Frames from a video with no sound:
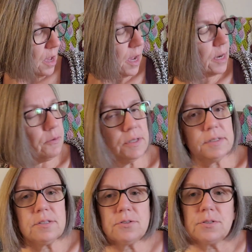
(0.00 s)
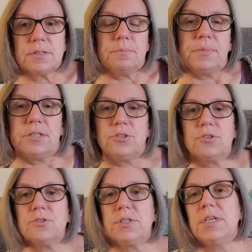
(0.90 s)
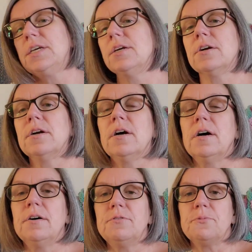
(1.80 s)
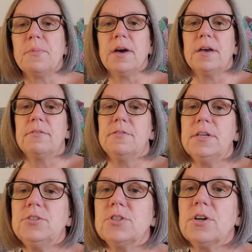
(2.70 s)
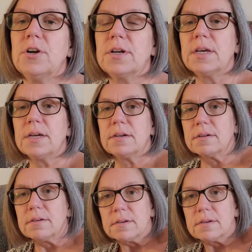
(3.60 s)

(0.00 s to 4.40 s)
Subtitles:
And I will insert some pictures here of my finished cardigan.